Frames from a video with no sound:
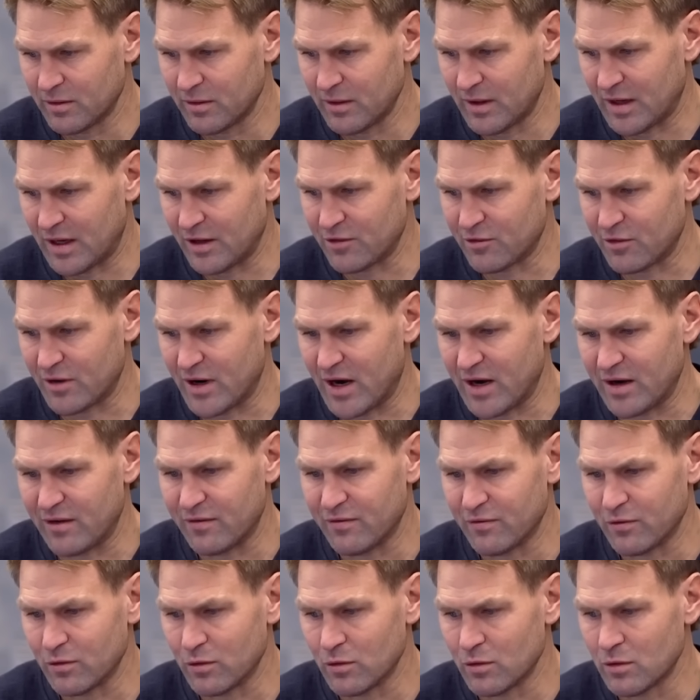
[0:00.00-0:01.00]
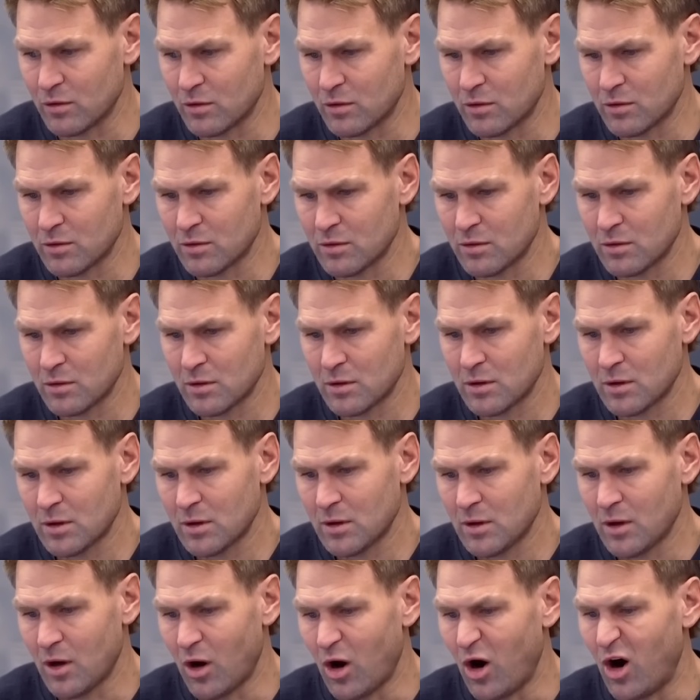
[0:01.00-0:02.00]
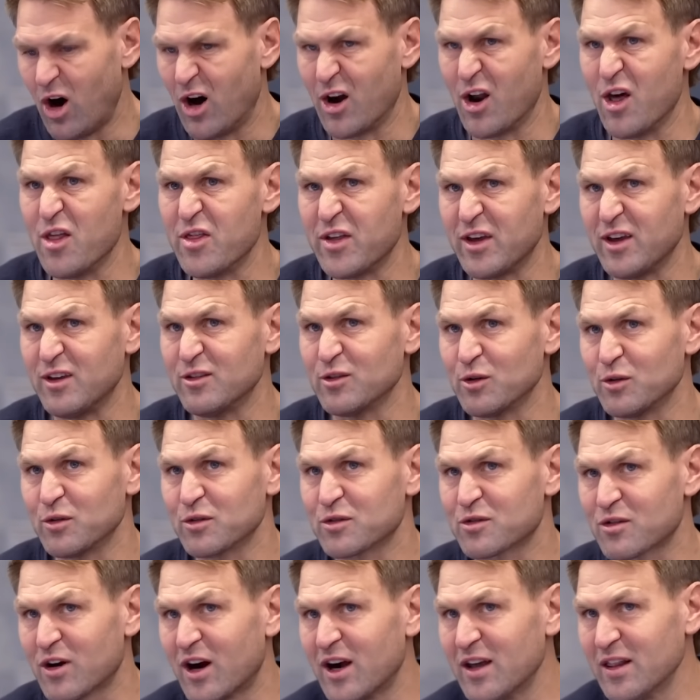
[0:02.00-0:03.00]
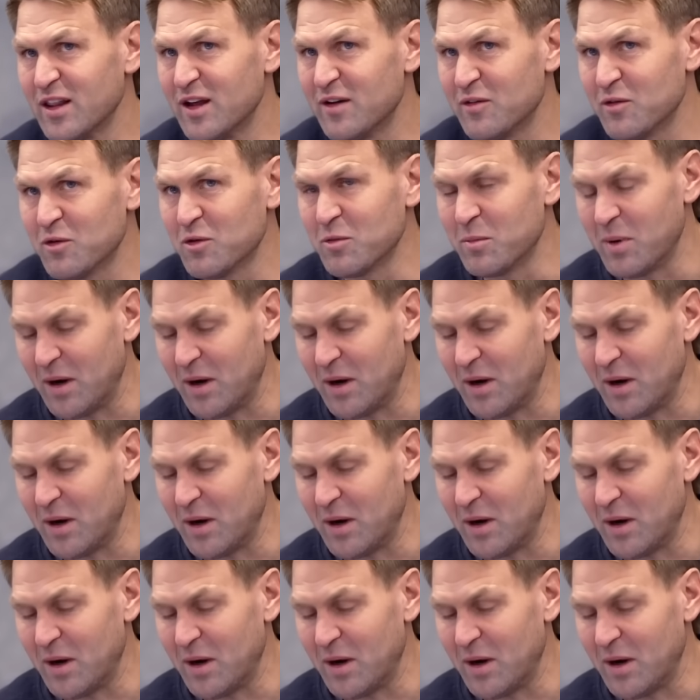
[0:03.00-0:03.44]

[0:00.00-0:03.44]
184. I don't think he's all Australian level,